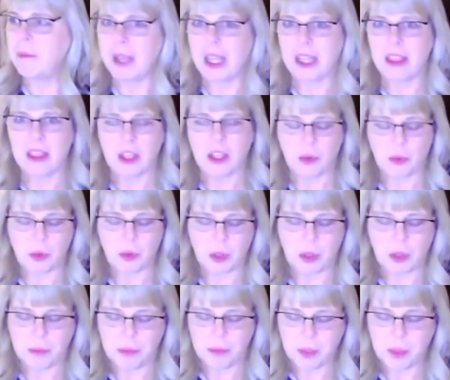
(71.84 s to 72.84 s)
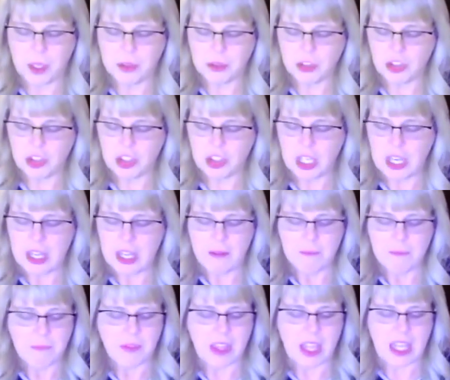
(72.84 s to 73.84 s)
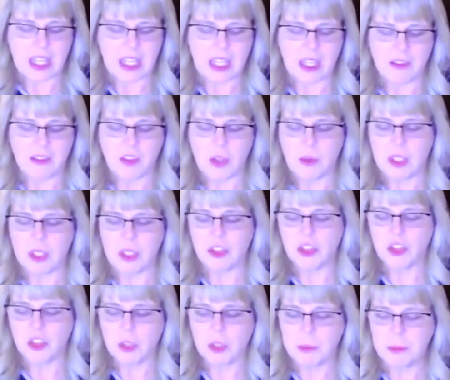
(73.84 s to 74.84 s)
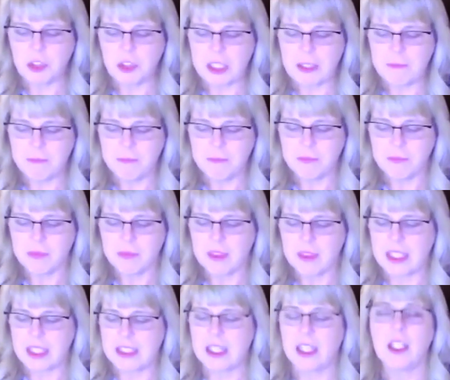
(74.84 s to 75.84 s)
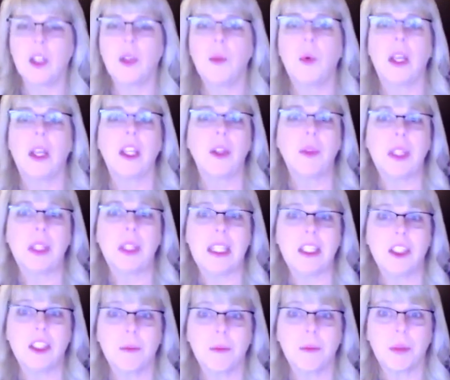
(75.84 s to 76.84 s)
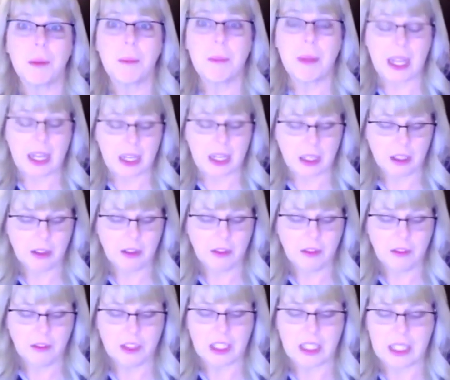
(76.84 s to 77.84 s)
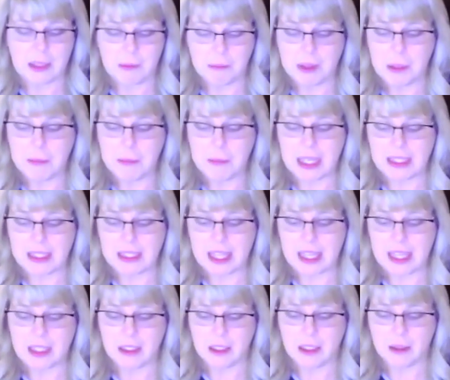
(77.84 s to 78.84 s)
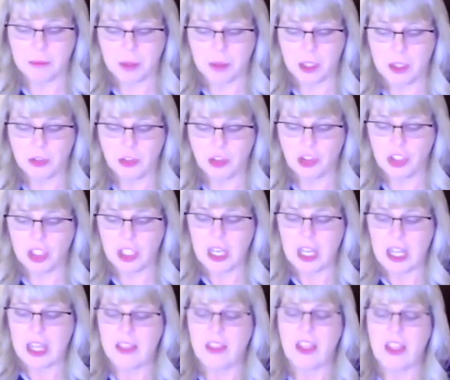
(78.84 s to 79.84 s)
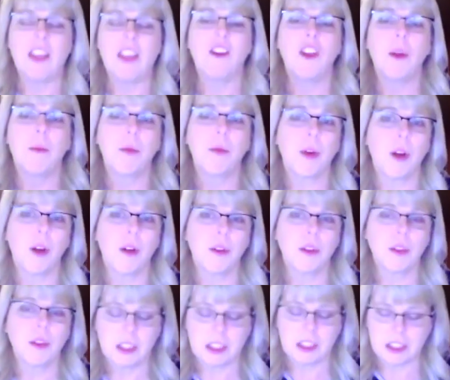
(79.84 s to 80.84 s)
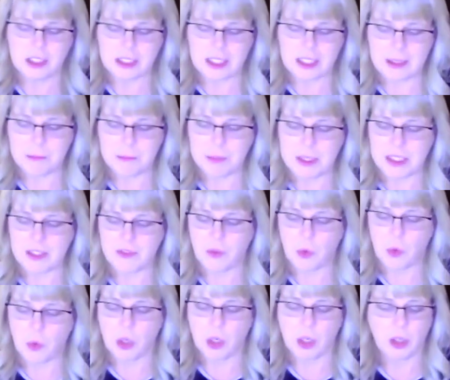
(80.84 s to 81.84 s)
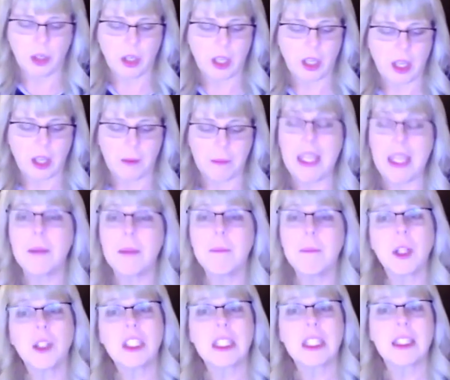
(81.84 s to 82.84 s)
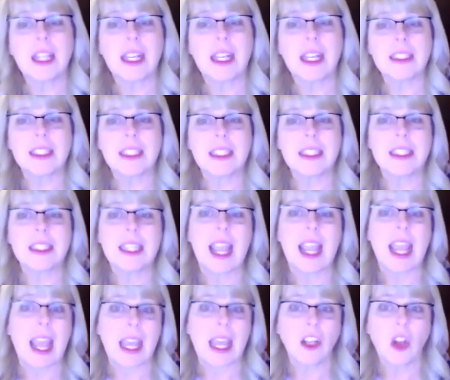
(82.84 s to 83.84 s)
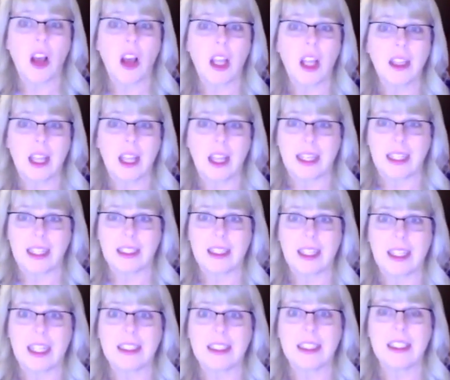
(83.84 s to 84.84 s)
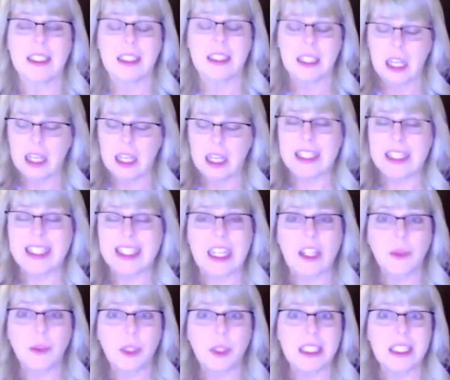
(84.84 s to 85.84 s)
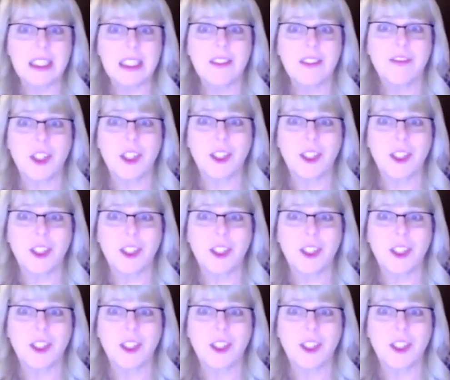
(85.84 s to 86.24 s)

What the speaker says: method or approach, they give you a description. They tell you what you need to prepare to implement that approach. They give you pro tips for in-person classes and online classes, synchronous